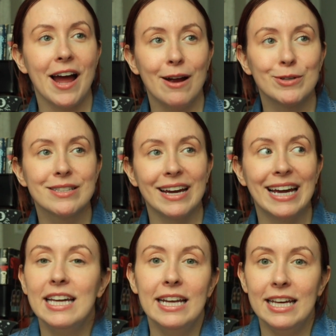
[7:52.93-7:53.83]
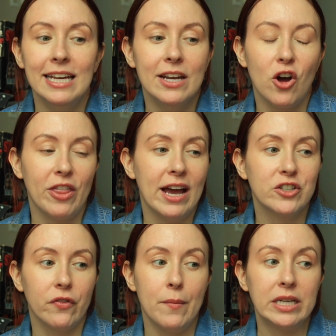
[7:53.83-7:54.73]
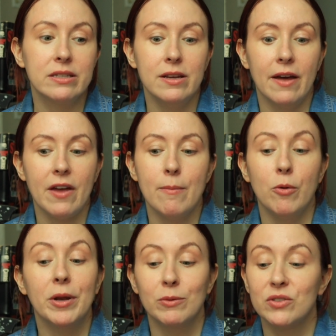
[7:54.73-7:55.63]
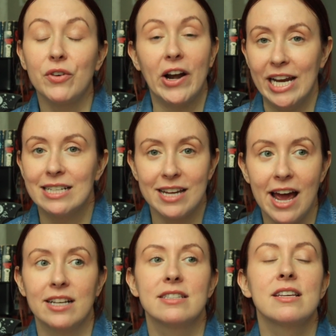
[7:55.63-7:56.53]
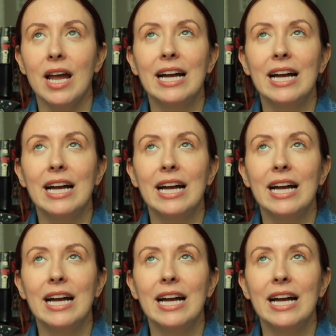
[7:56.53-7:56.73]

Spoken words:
I was like giddy and on the edge of my seat at that moment. It was very intense.